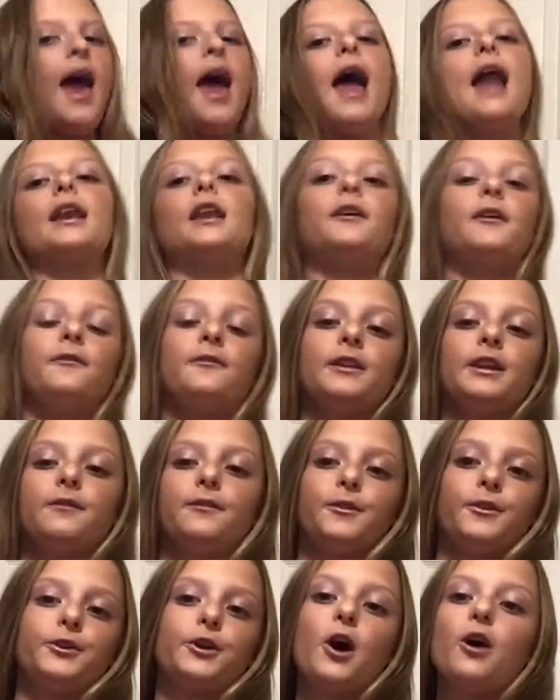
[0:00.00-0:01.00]
And even
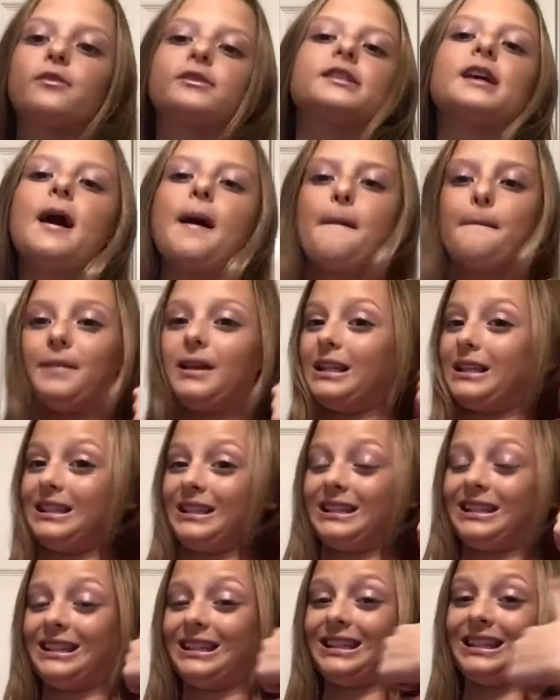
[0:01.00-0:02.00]
if you don't,
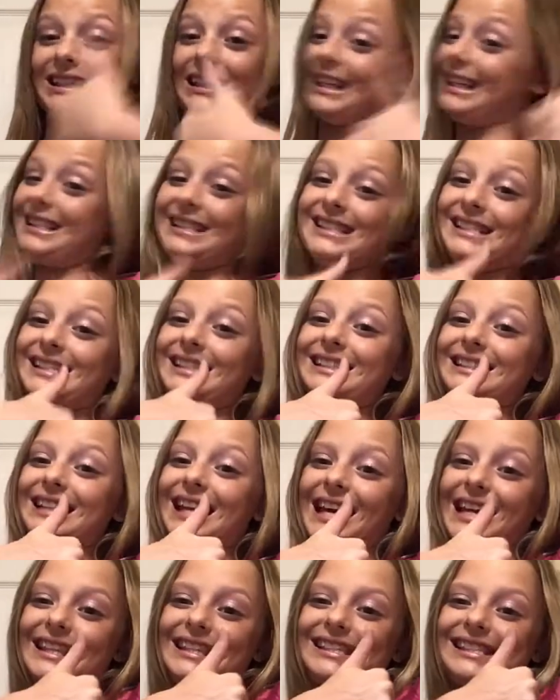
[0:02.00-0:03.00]
please do
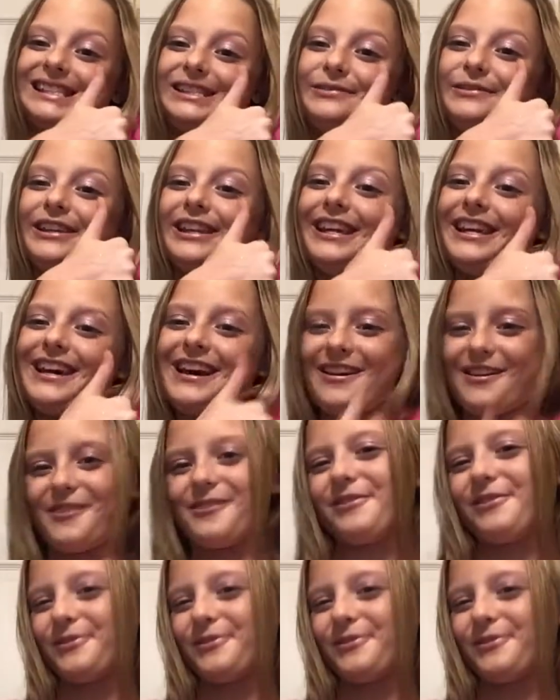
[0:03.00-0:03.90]
like this video.